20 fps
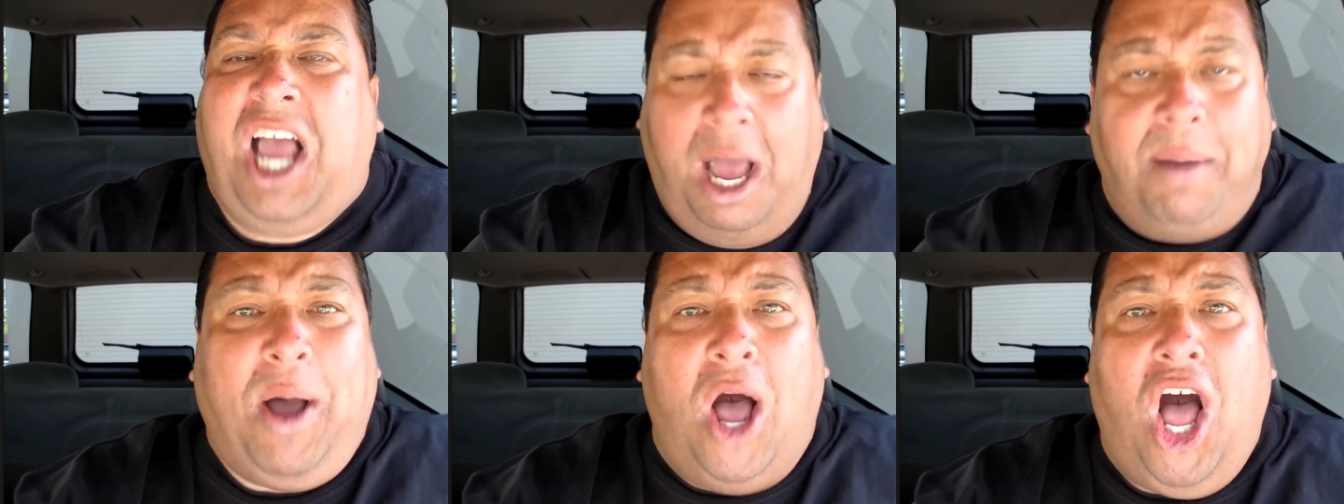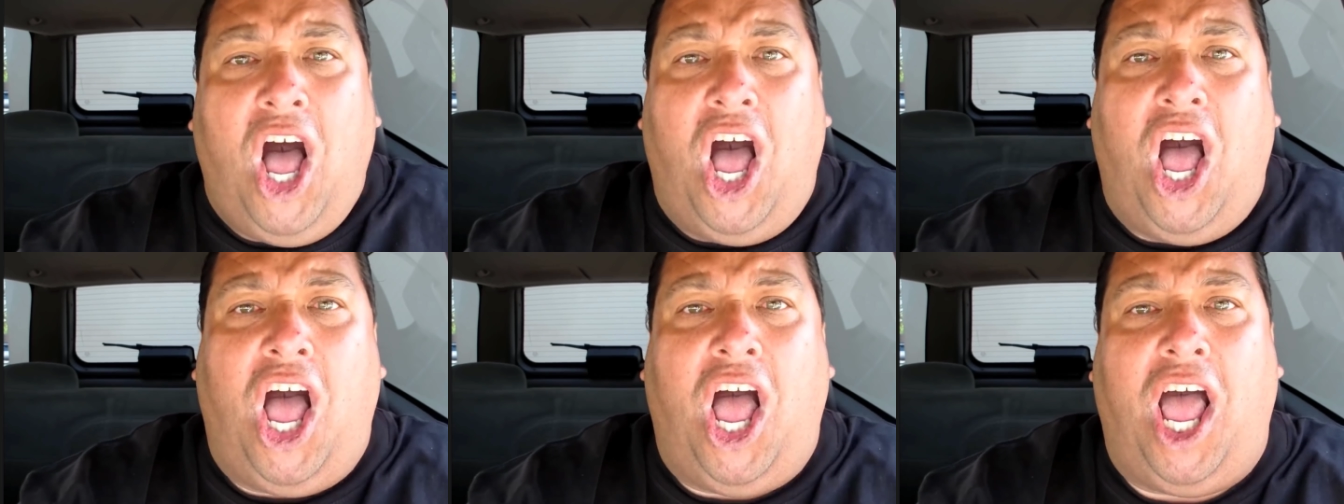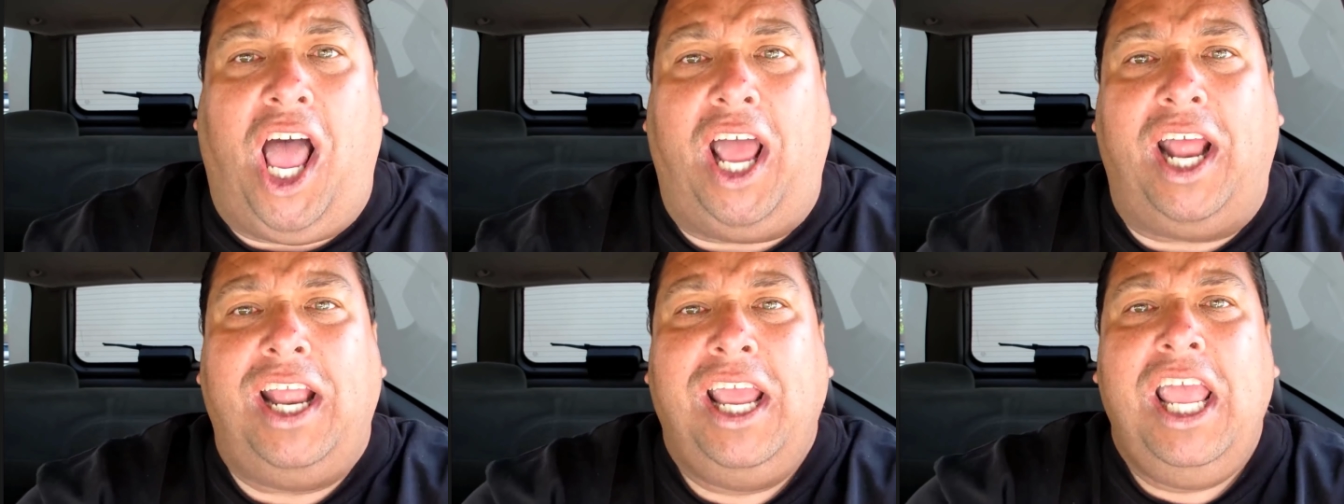Come
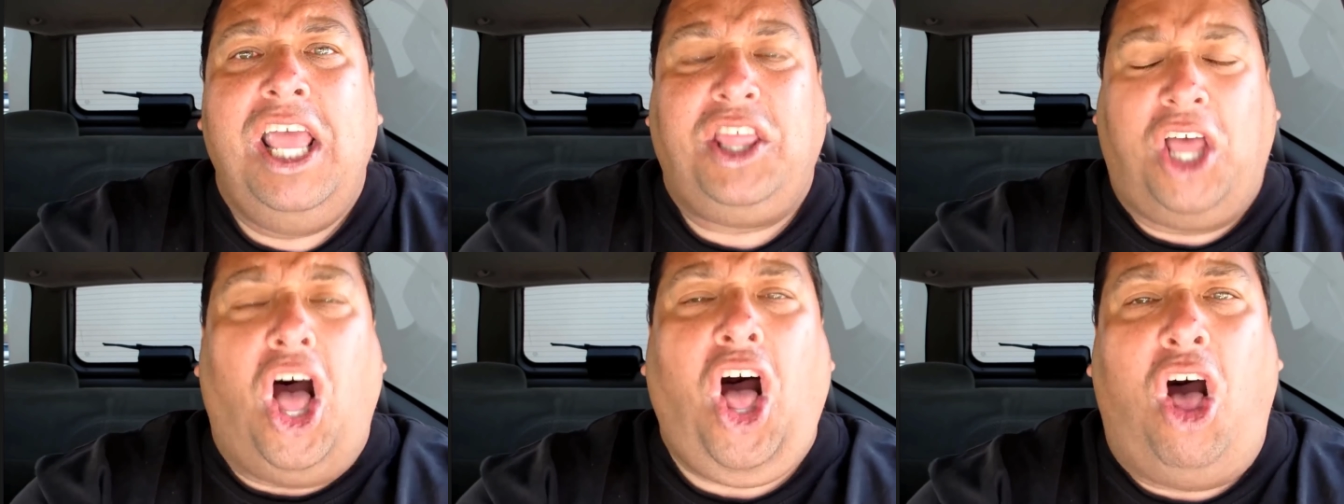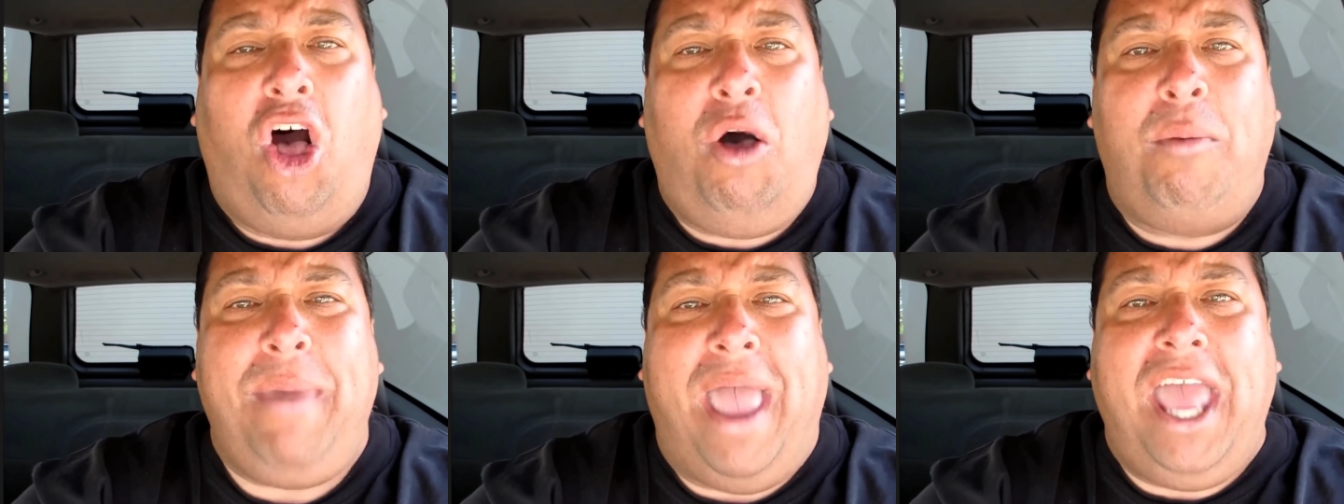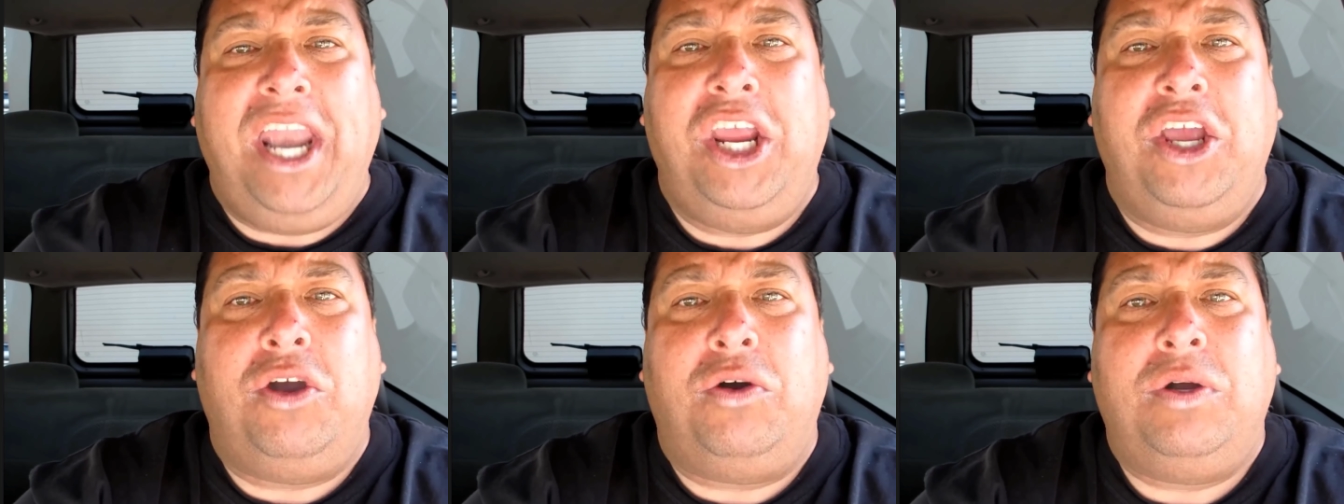on, the whole
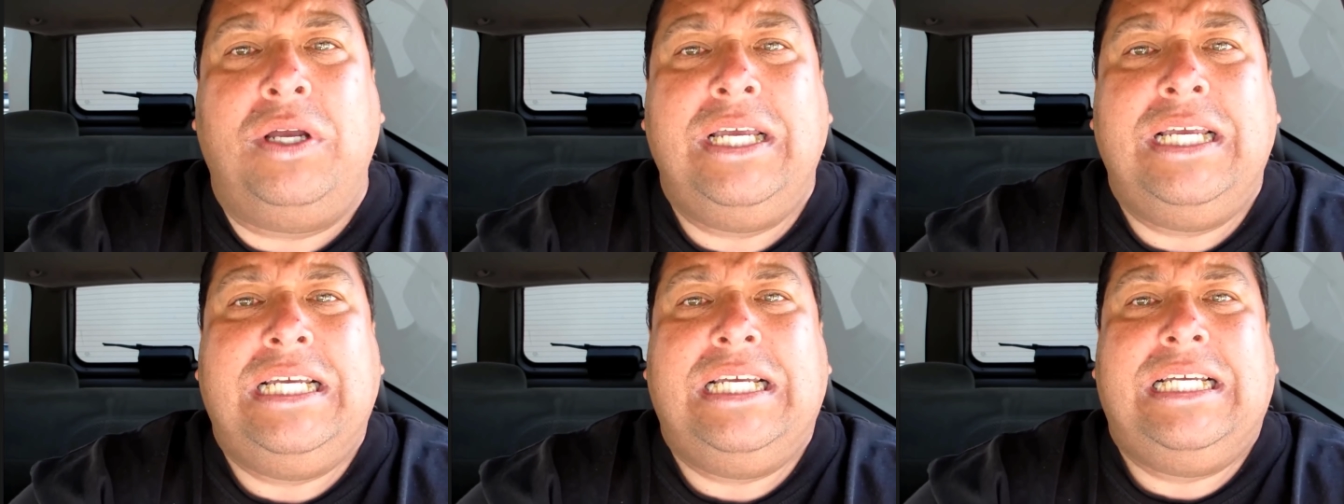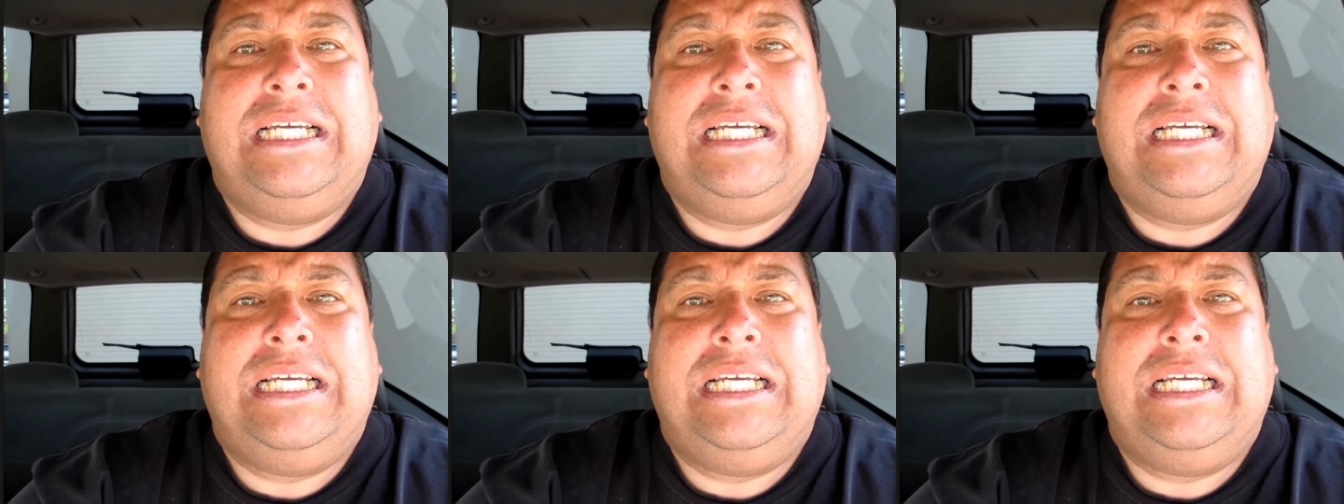menu.